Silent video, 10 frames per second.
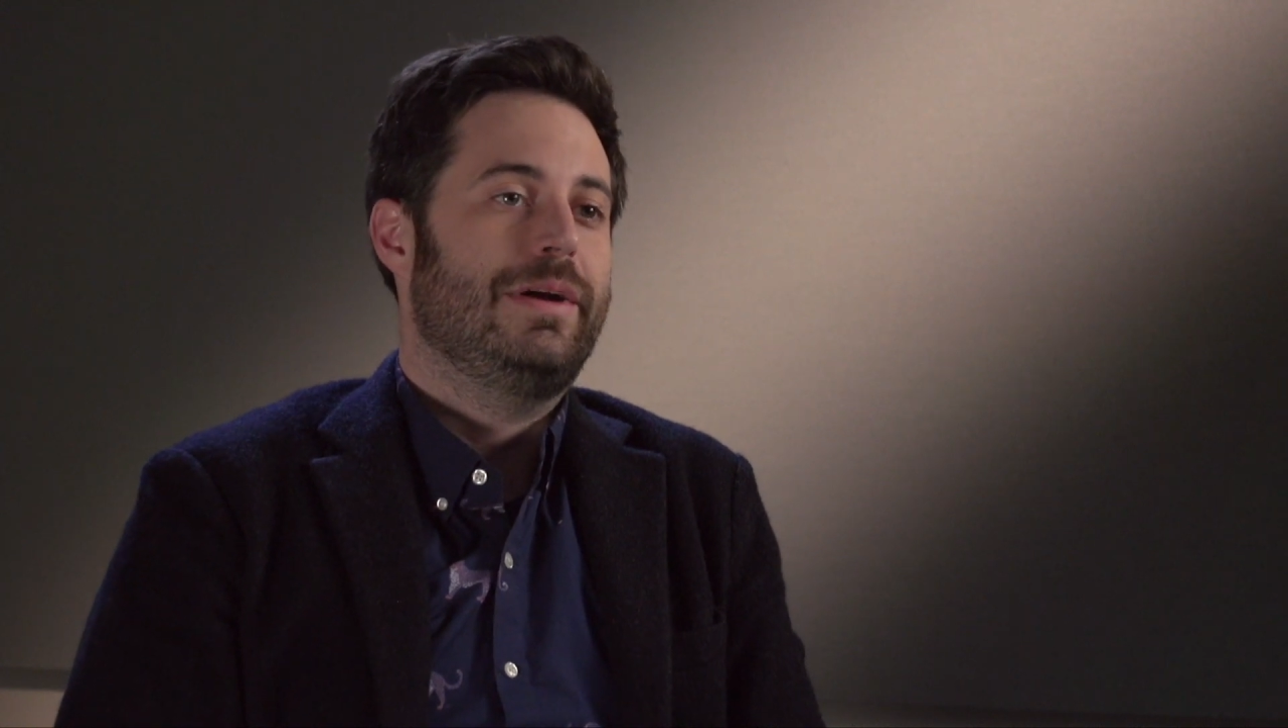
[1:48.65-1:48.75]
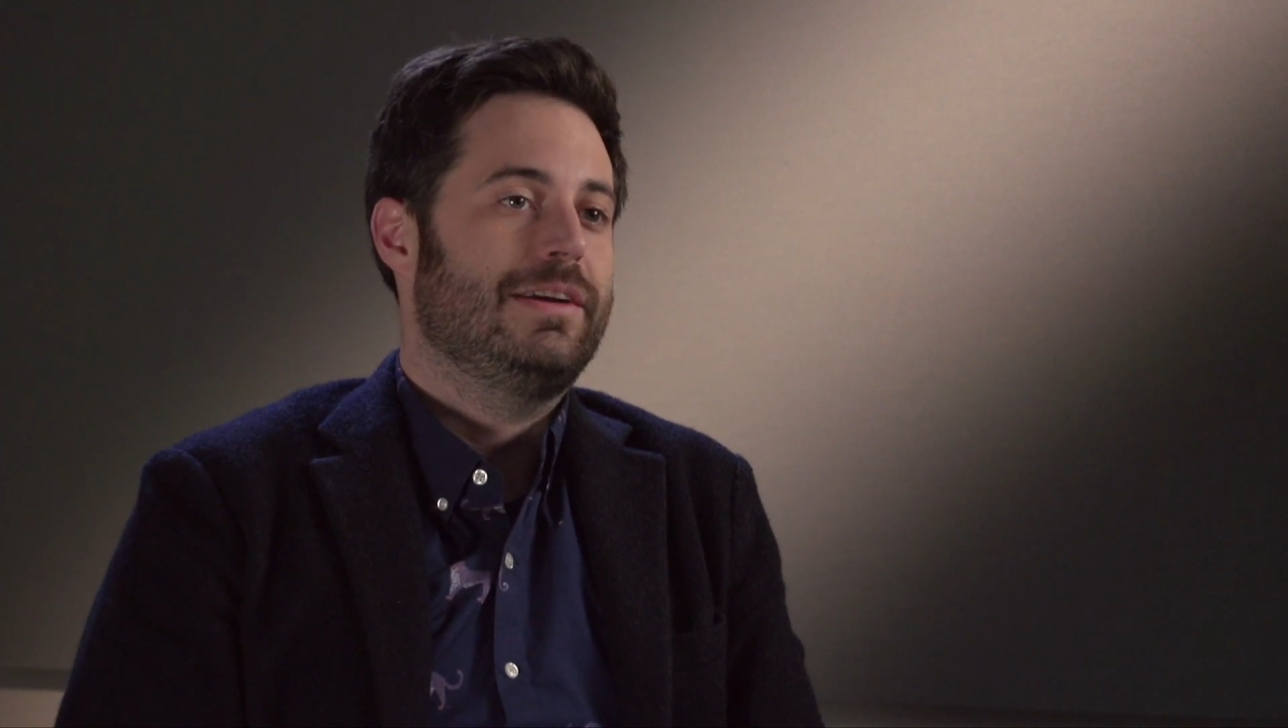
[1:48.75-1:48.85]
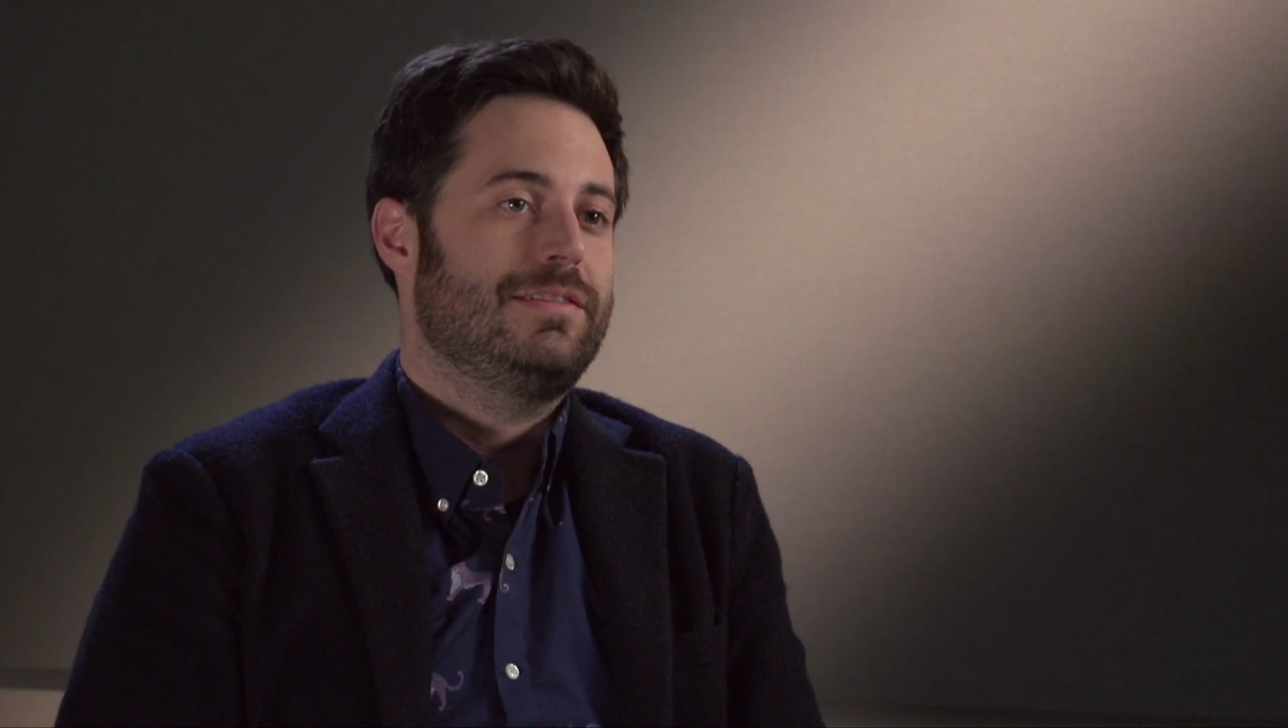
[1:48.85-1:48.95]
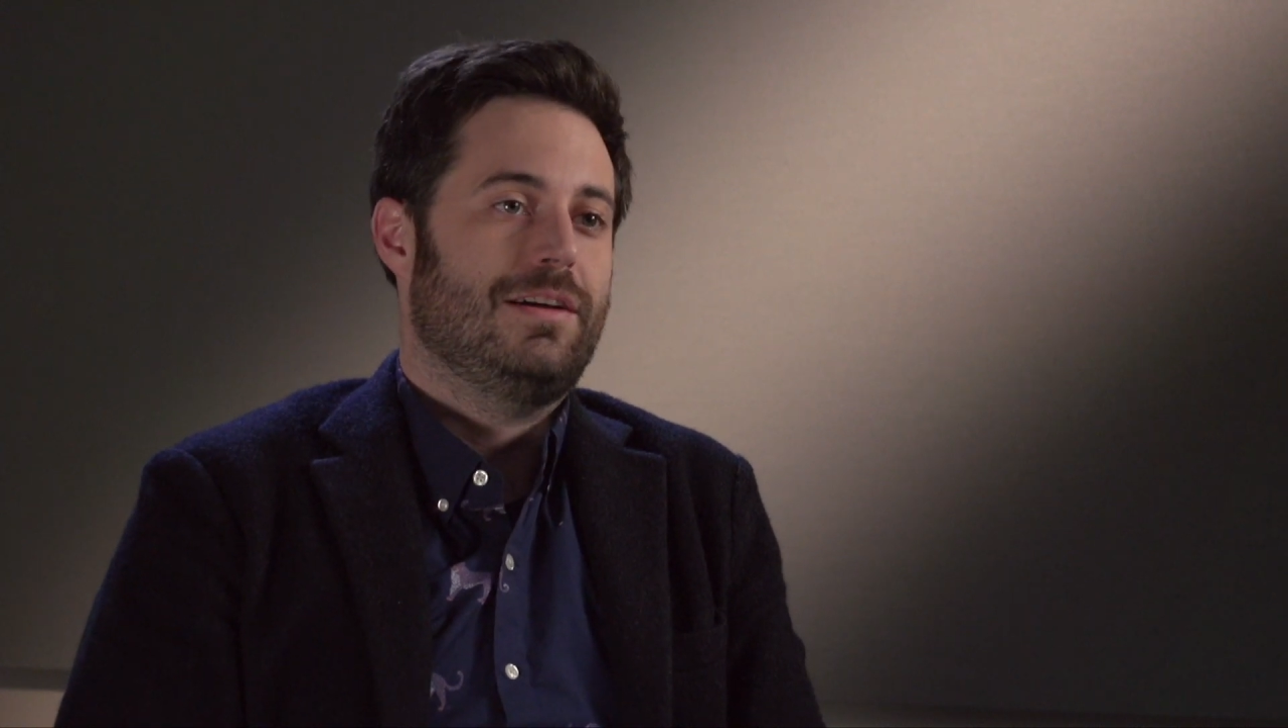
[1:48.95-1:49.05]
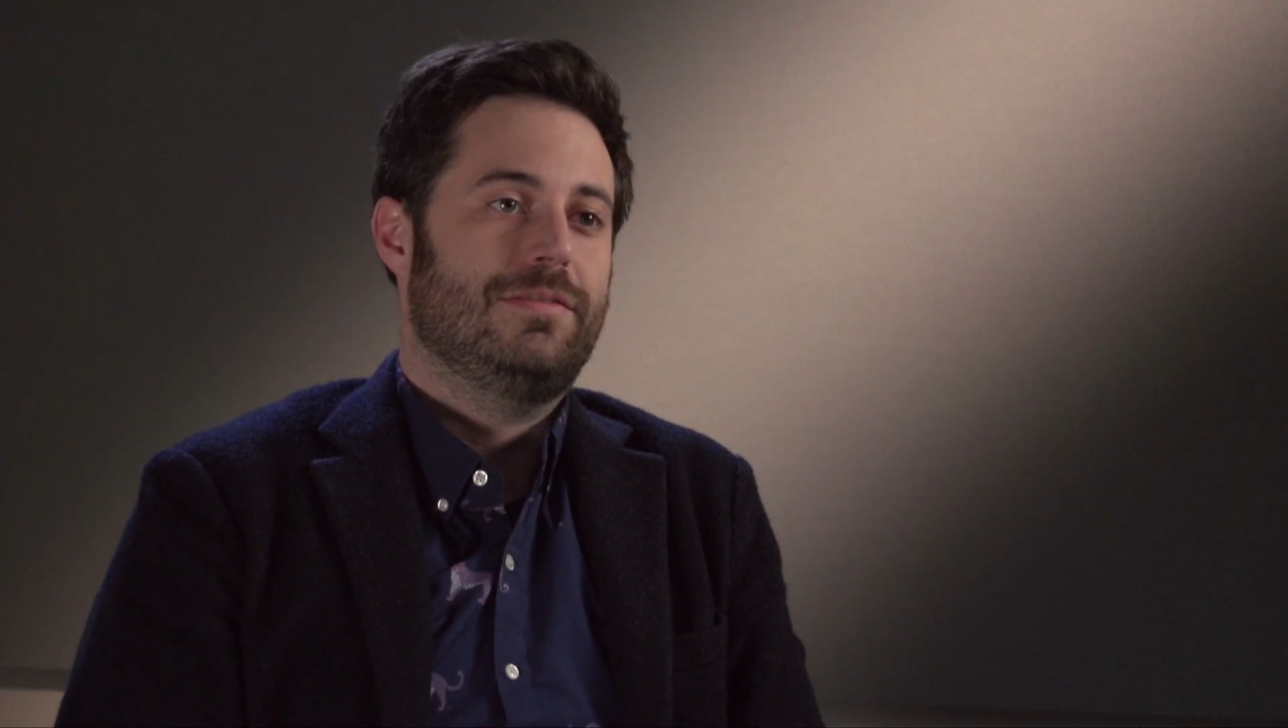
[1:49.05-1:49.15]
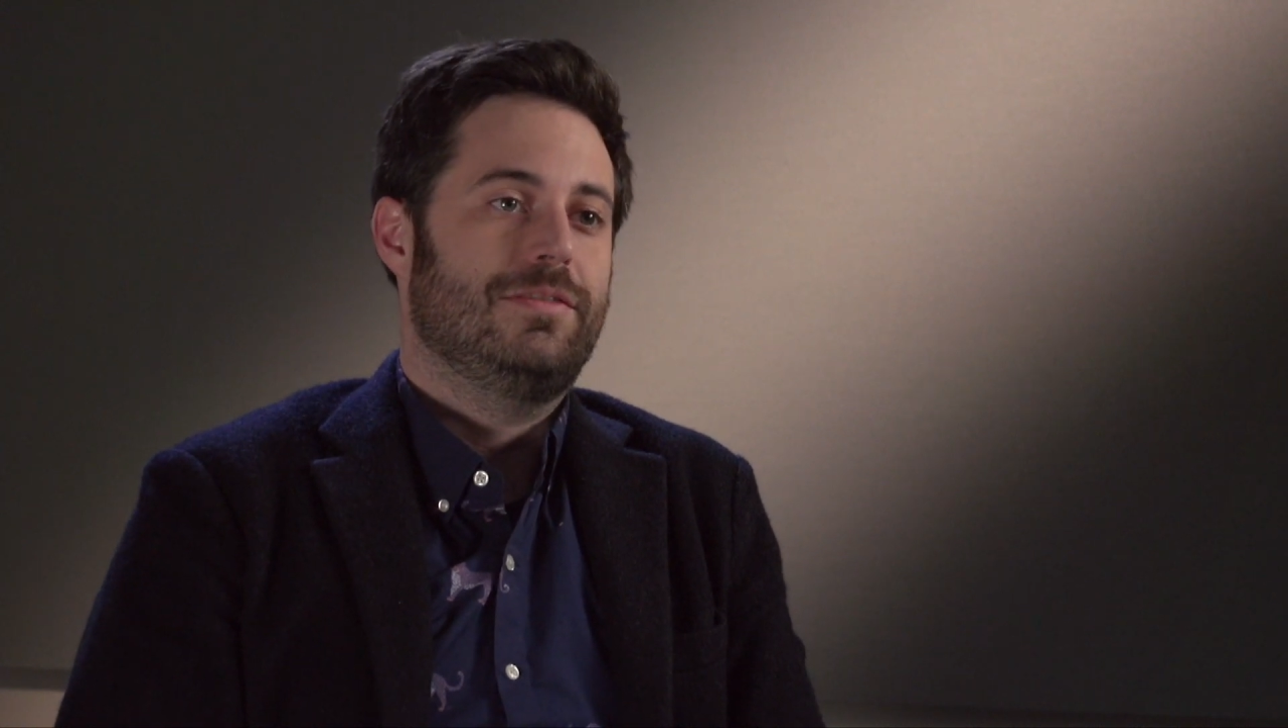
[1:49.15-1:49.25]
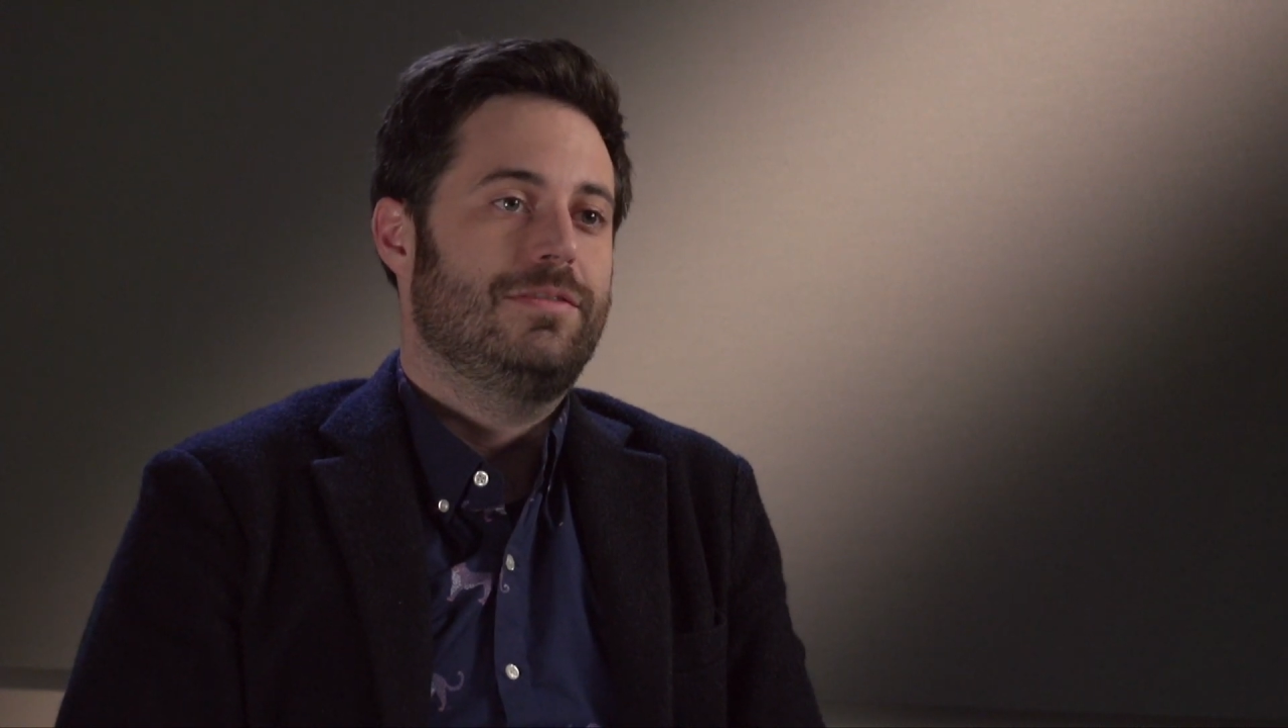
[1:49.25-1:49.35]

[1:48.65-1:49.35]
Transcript: based off